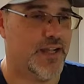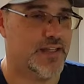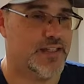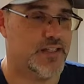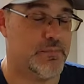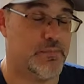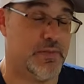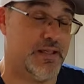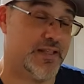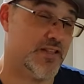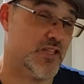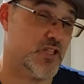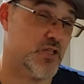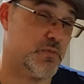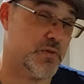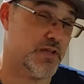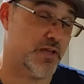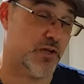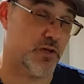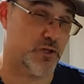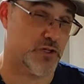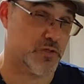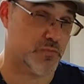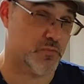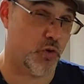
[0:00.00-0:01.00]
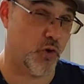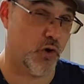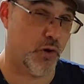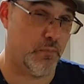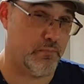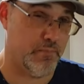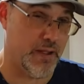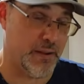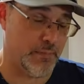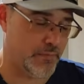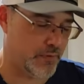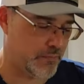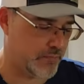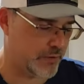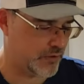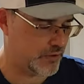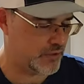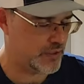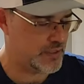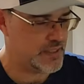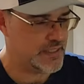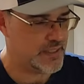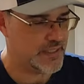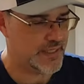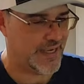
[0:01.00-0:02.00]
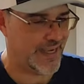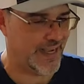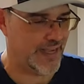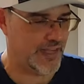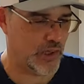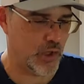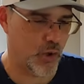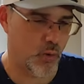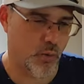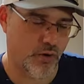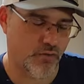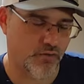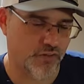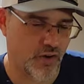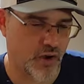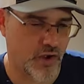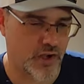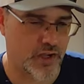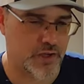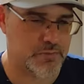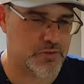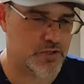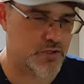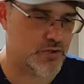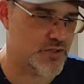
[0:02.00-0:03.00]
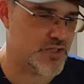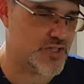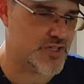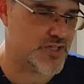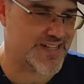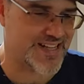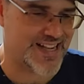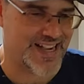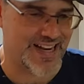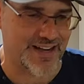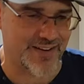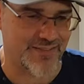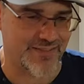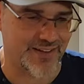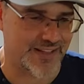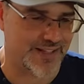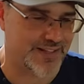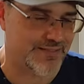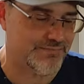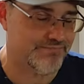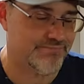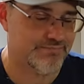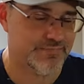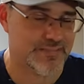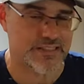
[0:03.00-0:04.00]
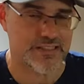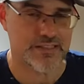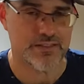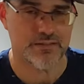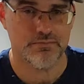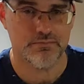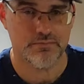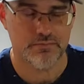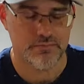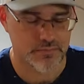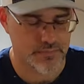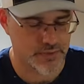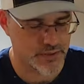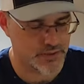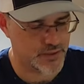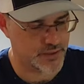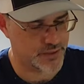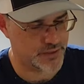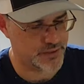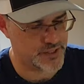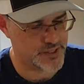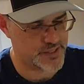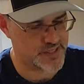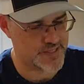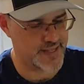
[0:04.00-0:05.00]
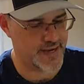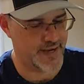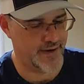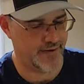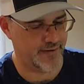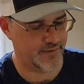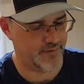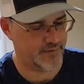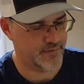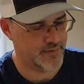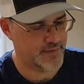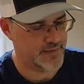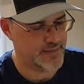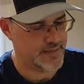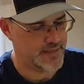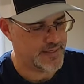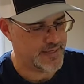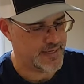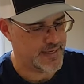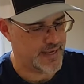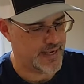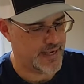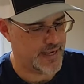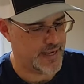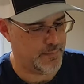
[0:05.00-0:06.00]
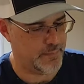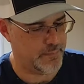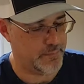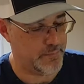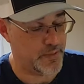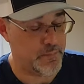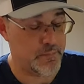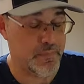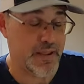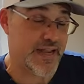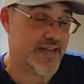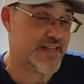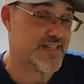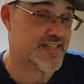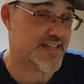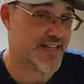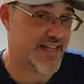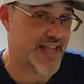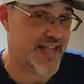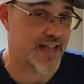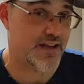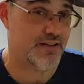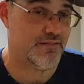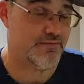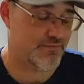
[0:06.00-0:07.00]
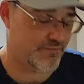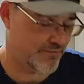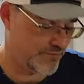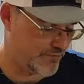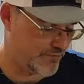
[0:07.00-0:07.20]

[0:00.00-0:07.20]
to make the speakers more memorable. At lower volumes, they're just kind of like, just there. The bass, again,